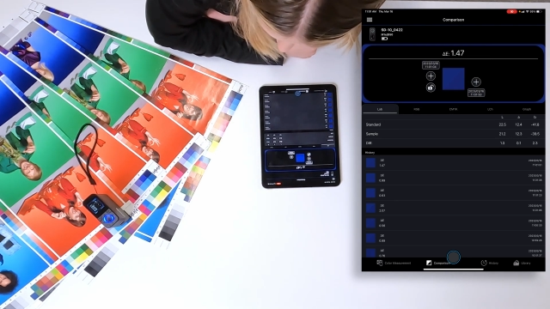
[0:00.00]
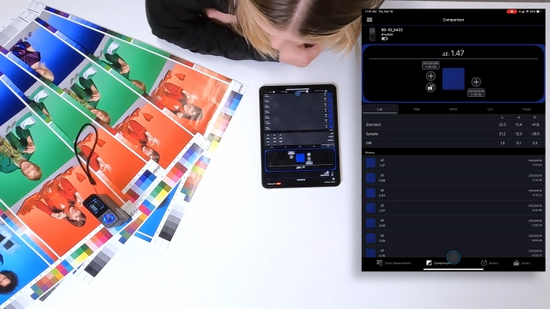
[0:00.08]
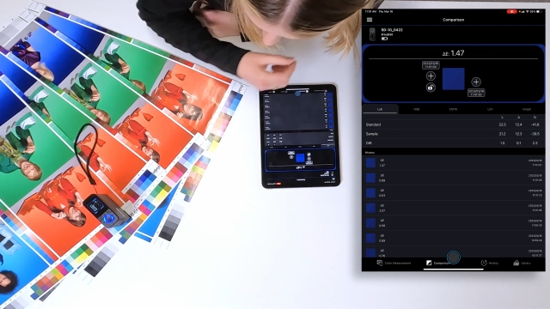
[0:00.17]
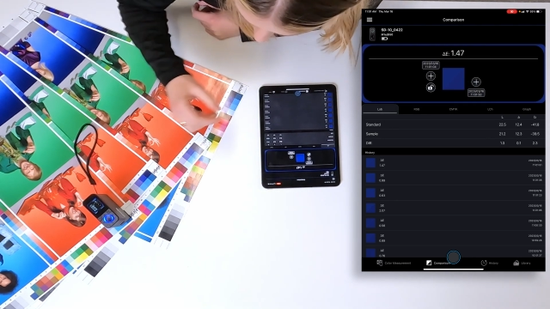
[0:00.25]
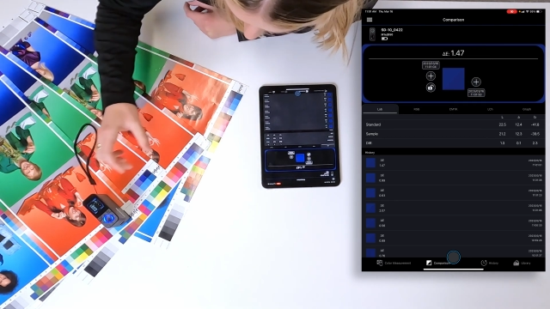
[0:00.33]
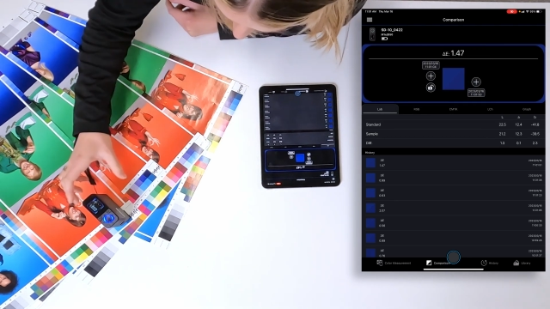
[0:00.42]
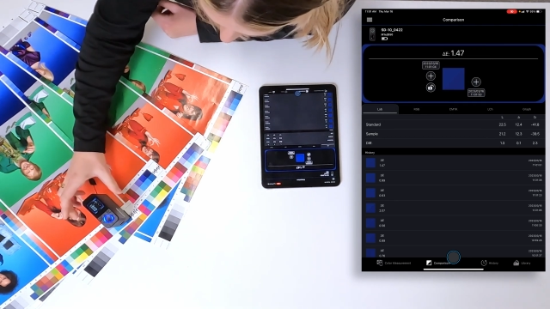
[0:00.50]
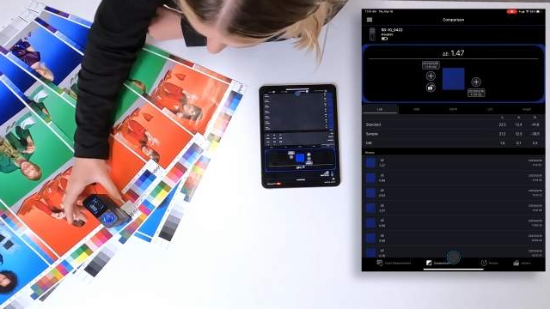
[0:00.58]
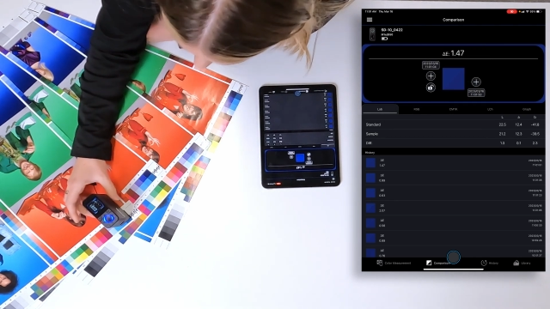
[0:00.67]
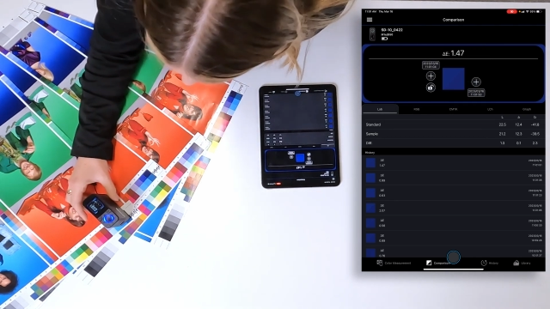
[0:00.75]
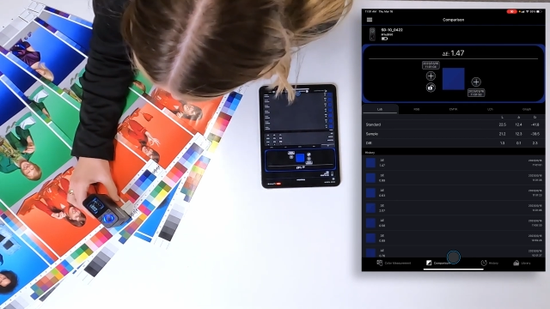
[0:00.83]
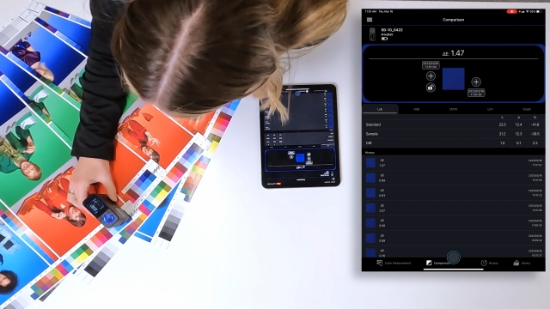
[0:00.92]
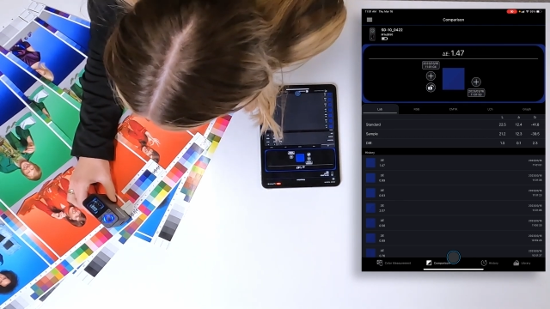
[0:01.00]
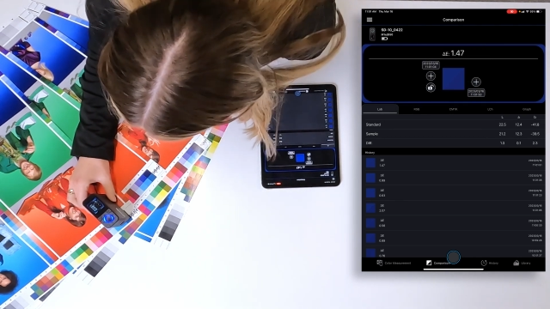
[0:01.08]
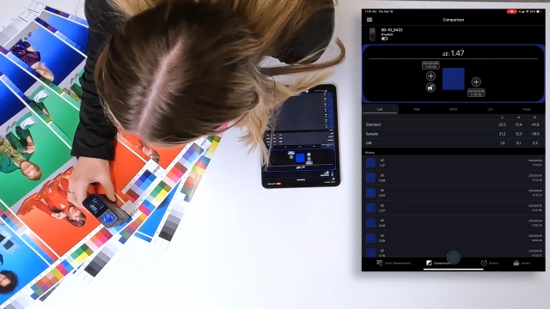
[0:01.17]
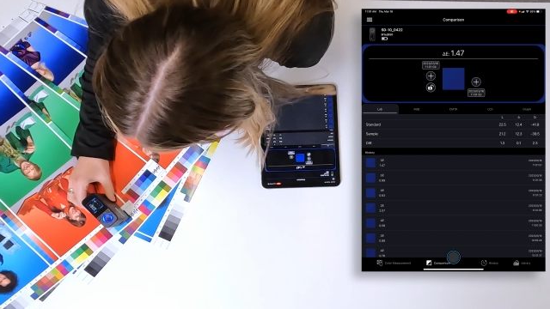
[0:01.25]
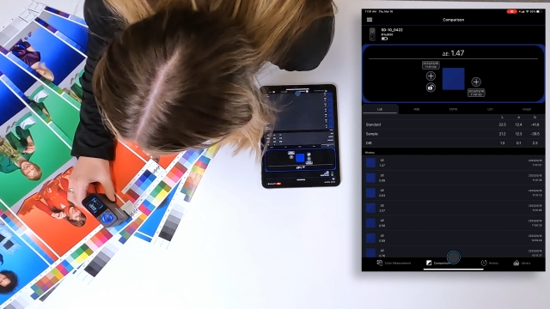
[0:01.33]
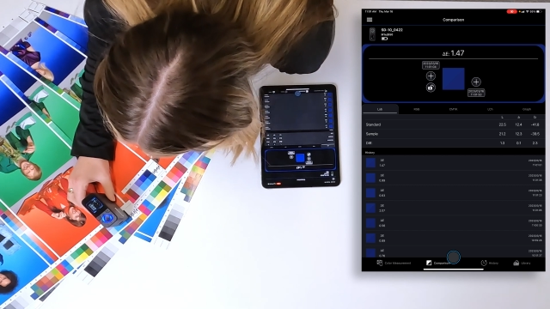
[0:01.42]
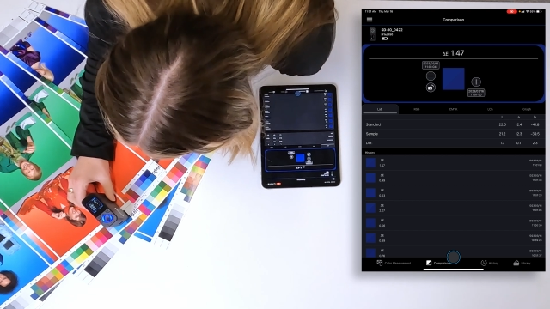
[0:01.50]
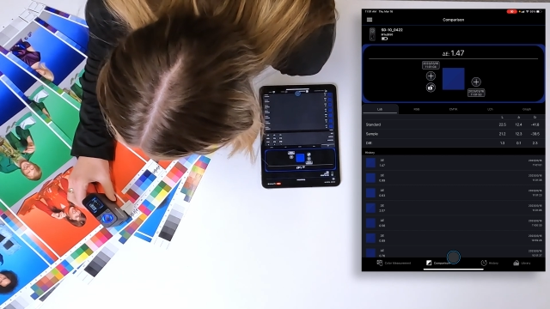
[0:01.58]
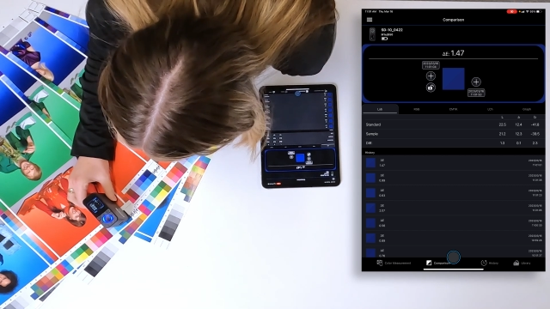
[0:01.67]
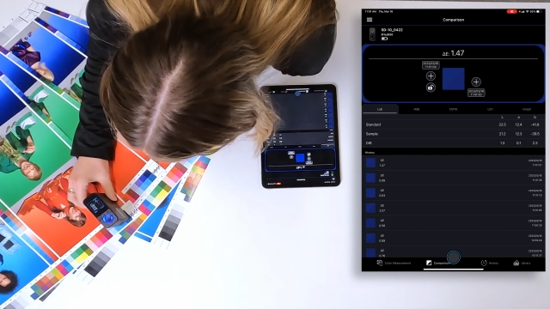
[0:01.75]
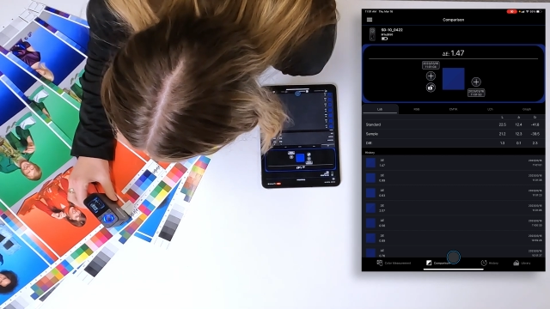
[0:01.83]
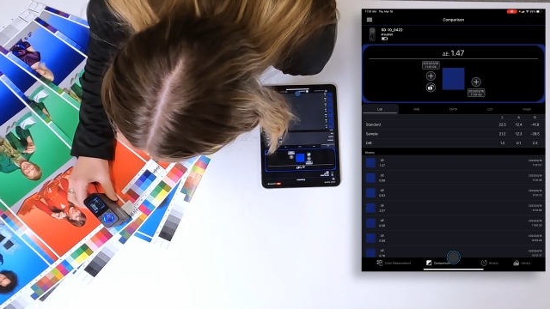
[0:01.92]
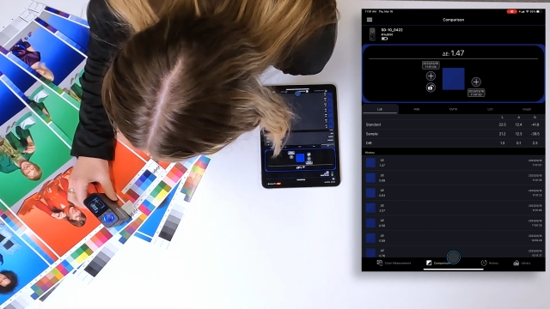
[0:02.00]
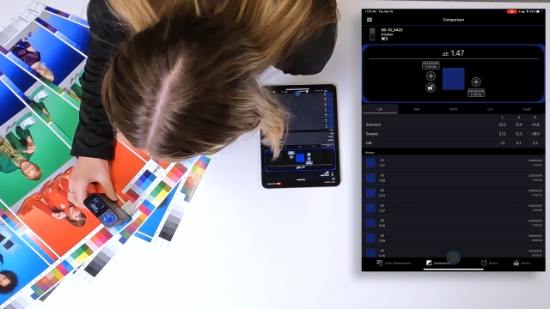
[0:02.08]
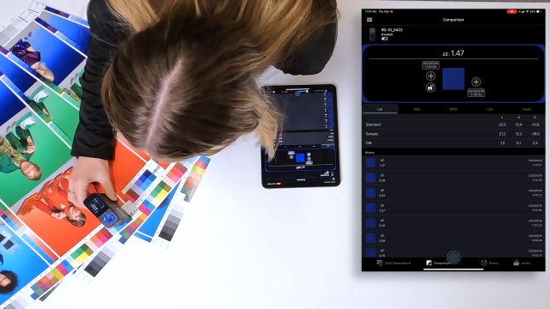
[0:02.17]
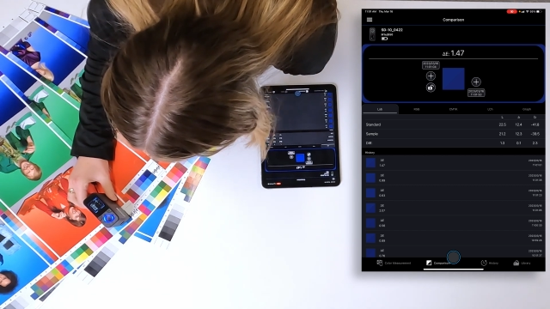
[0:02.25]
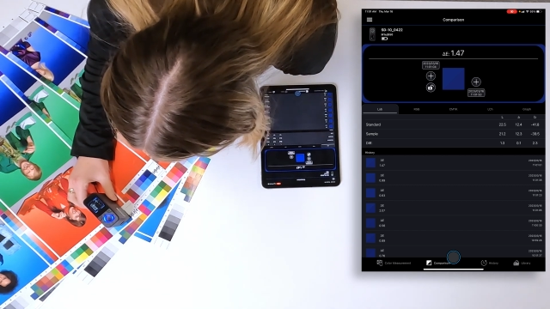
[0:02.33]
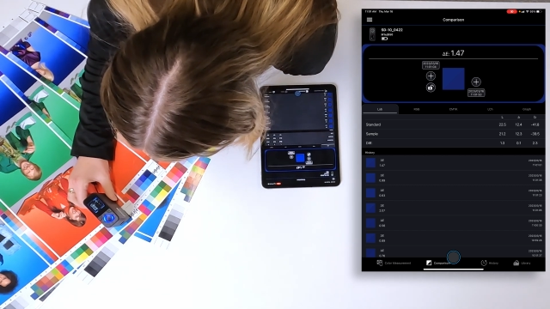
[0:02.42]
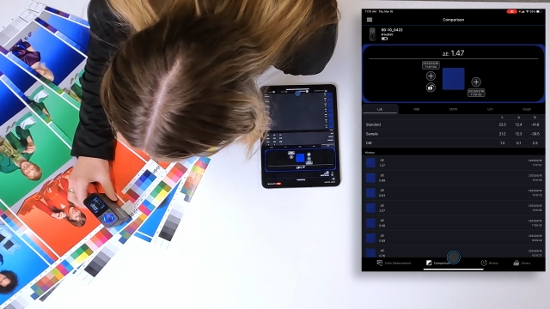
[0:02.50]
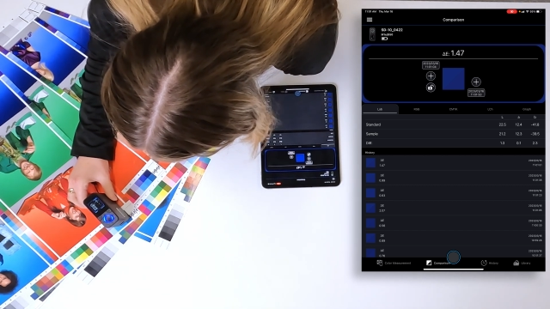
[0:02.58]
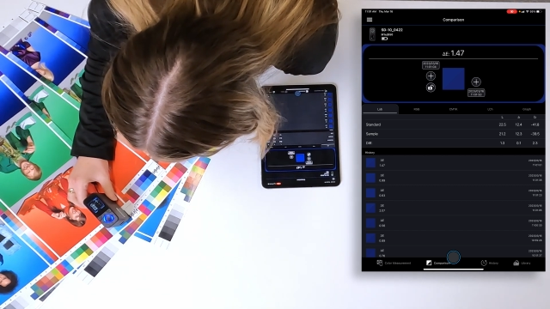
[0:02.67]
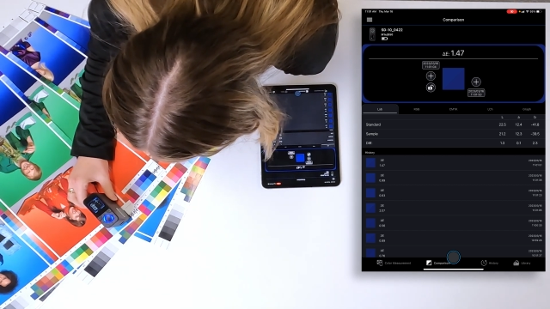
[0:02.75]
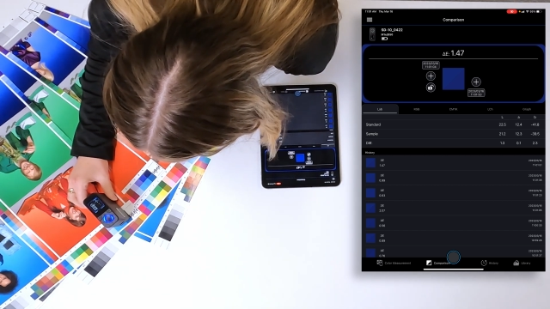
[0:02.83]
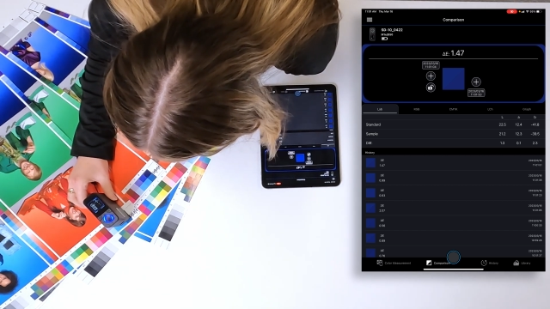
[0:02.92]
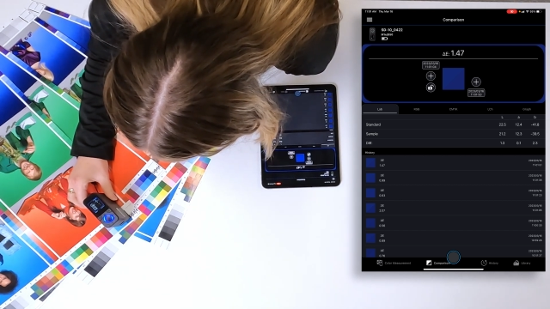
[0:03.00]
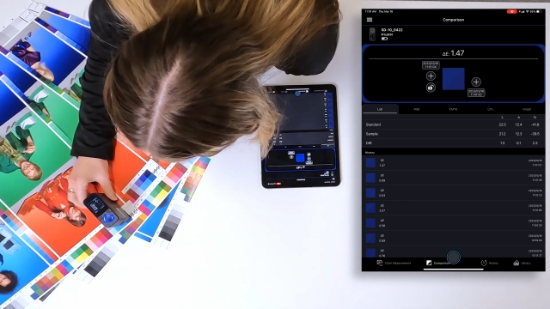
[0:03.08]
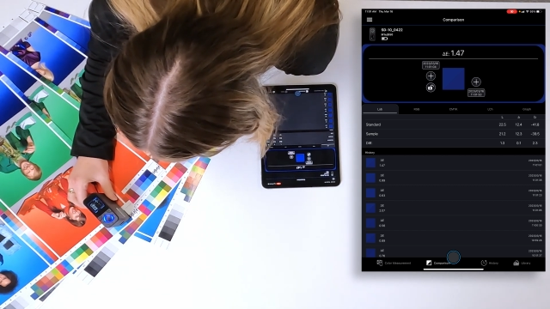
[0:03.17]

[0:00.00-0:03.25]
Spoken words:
No face is visible, so there are no lips to read.